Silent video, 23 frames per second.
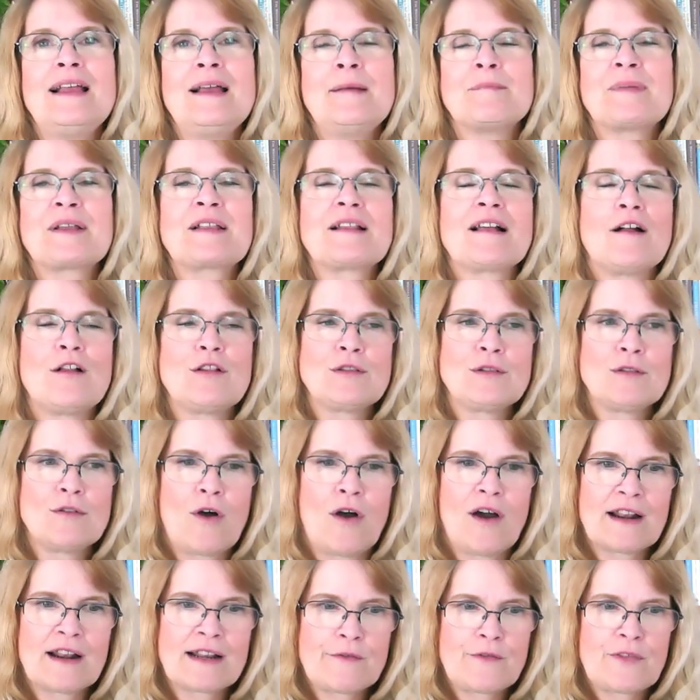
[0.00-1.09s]
But a
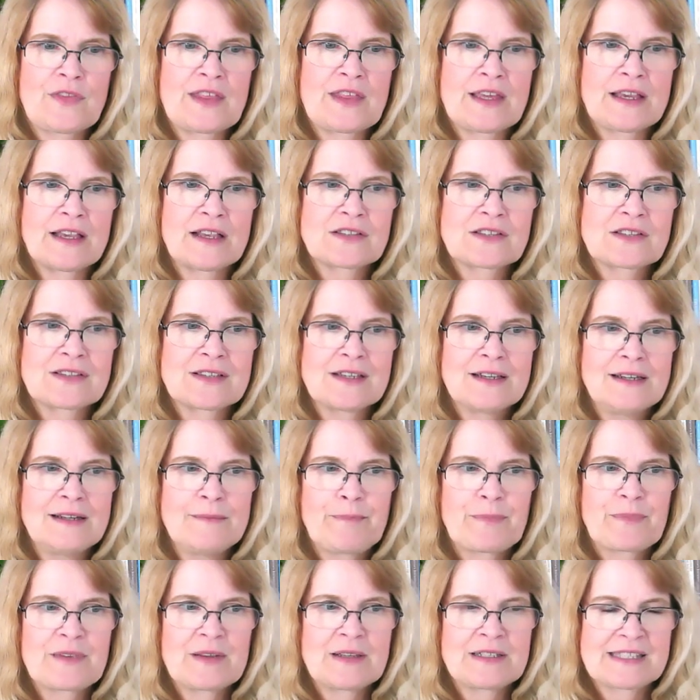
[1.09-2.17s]
lot of this
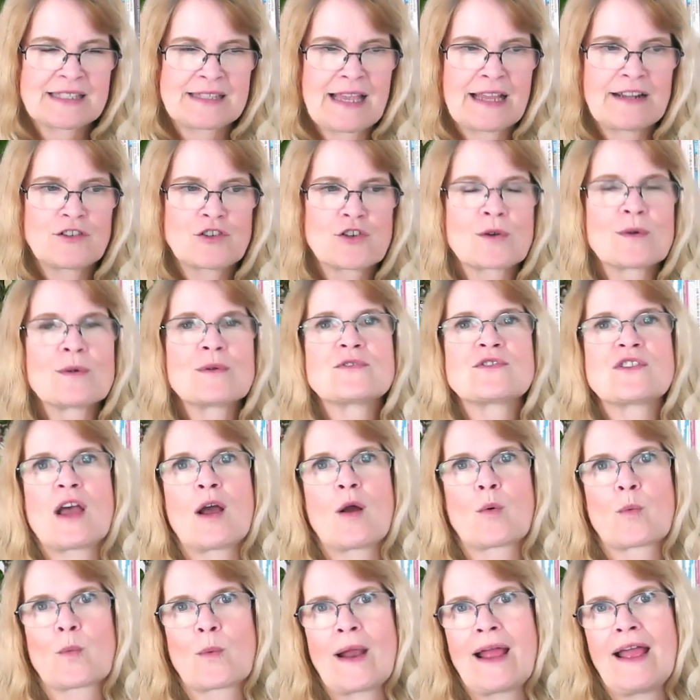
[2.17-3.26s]
centers
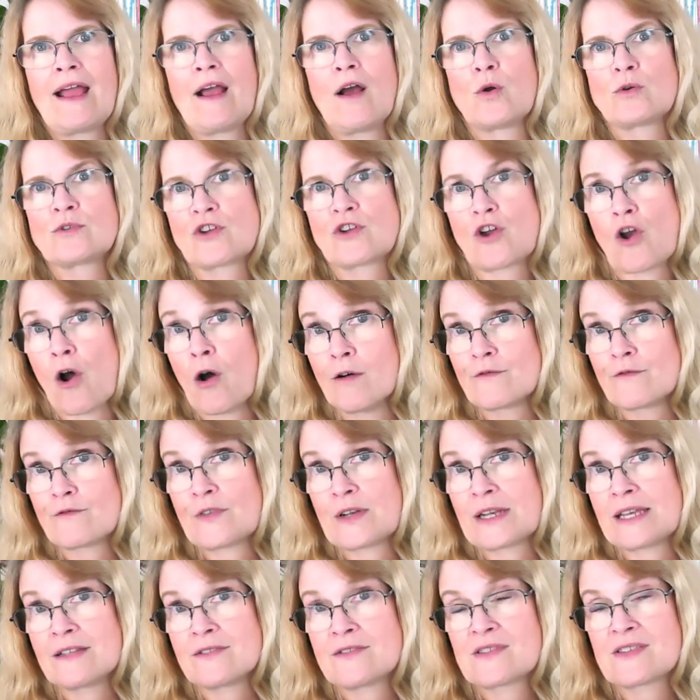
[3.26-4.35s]
around
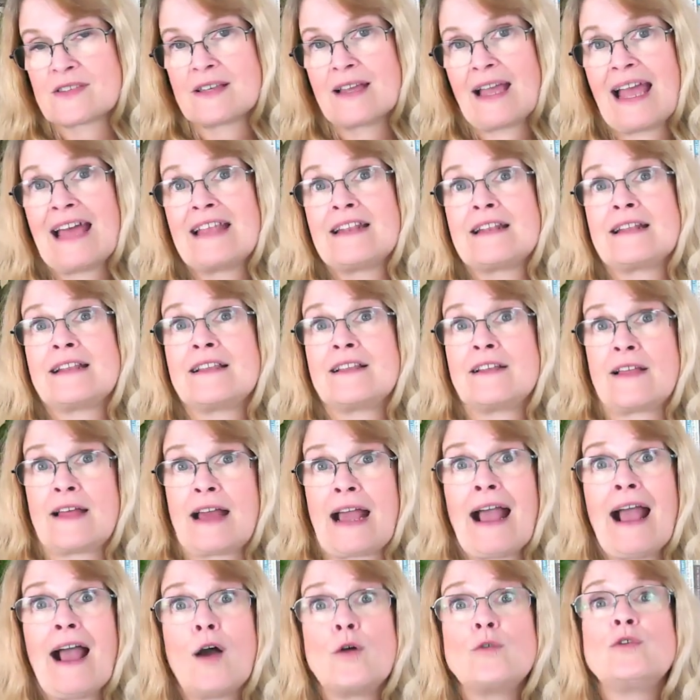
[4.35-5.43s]
confidence and
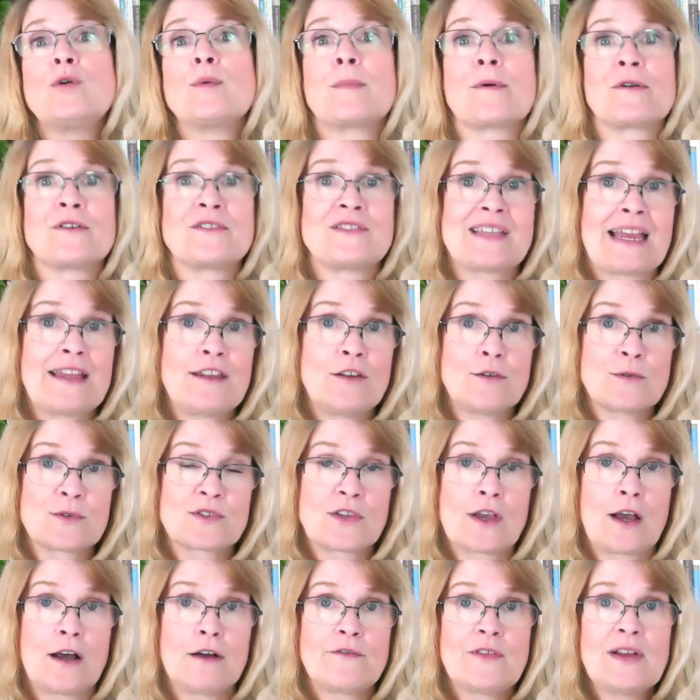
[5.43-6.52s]
how you present
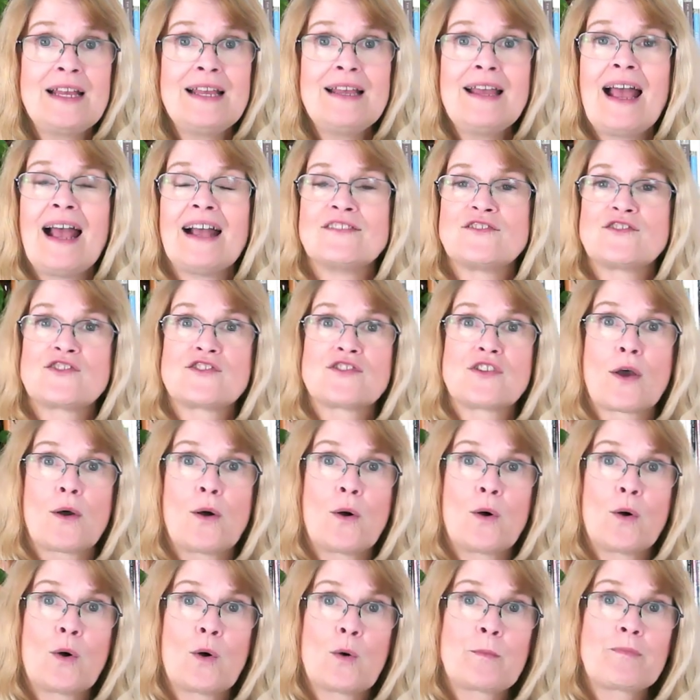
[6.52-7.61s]
yourself. And
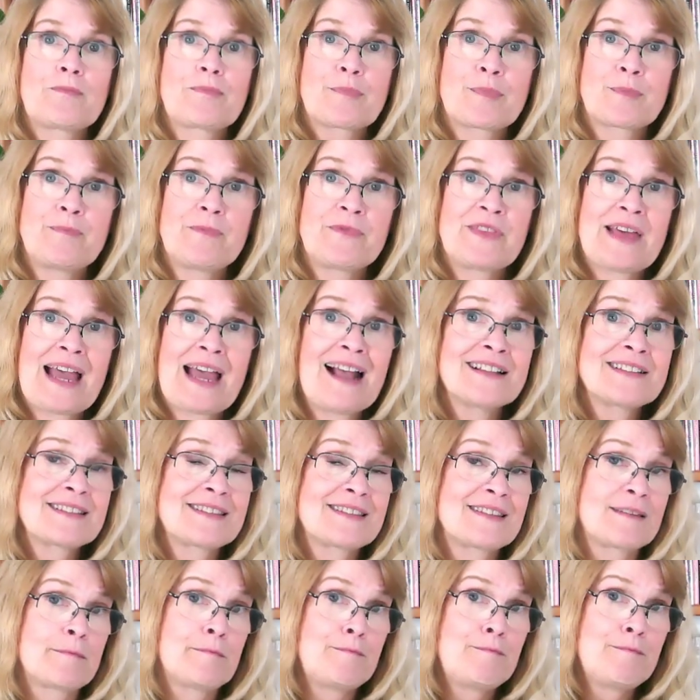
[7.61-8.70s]
so that's
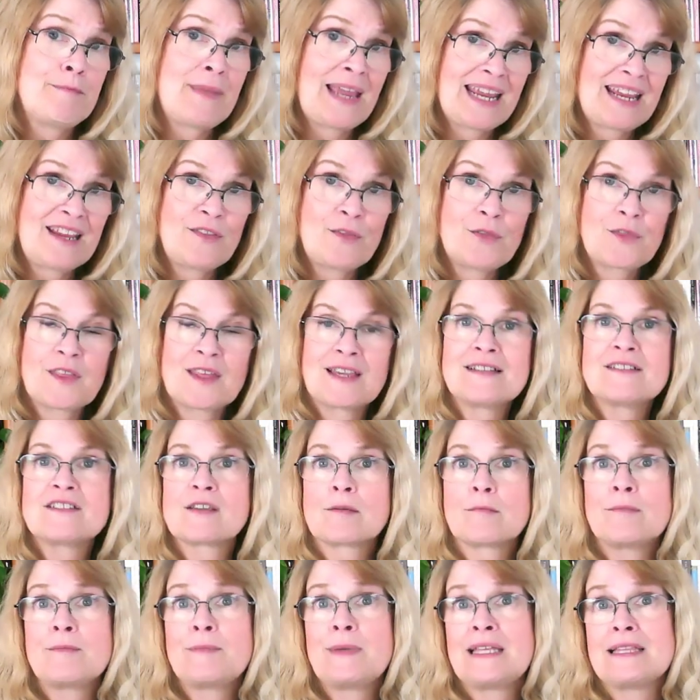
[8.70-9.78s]
the main thing to
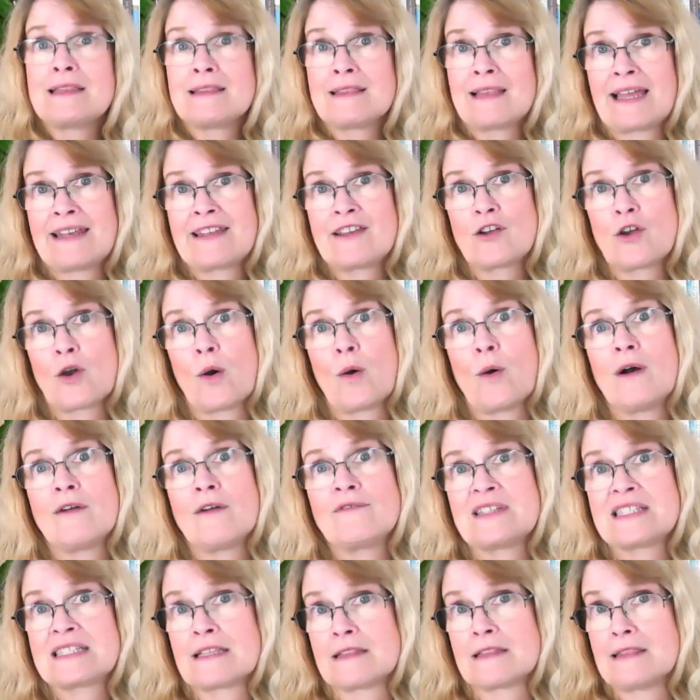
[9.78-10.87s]
be letting go
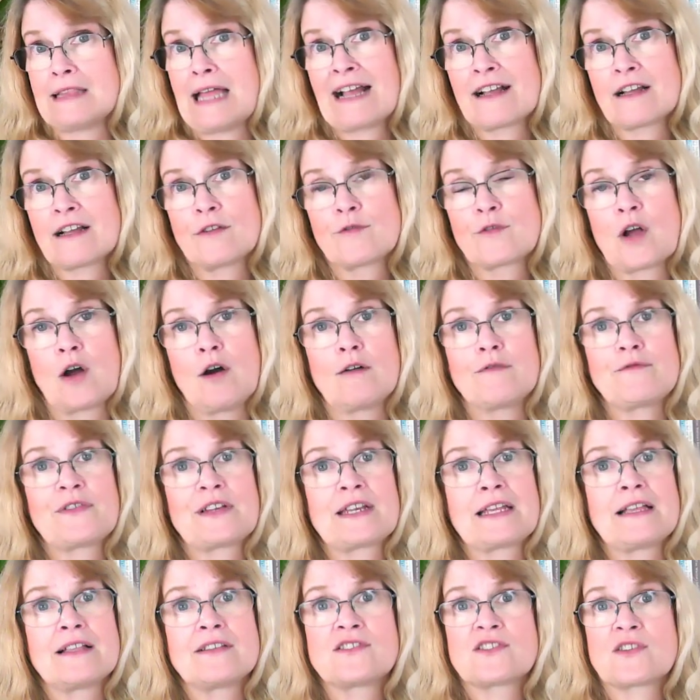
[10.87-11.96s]
of, is a lack of
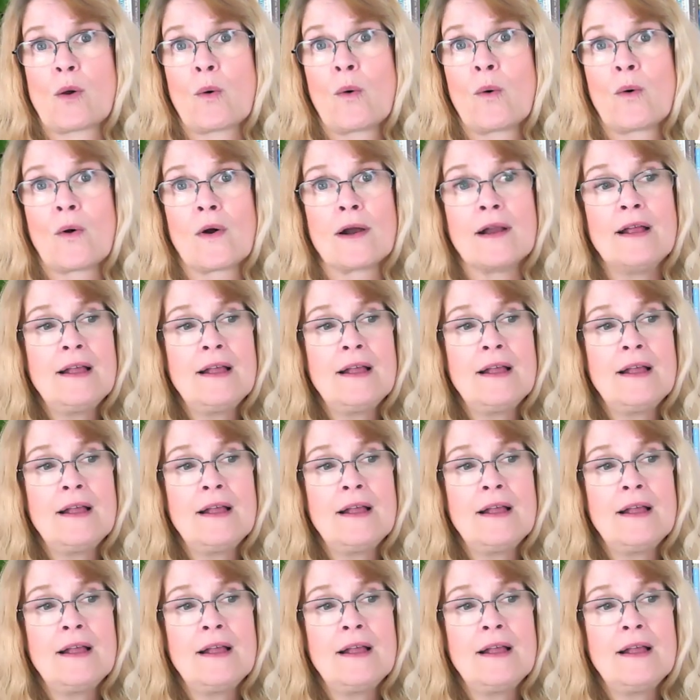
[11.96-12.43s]
confidence or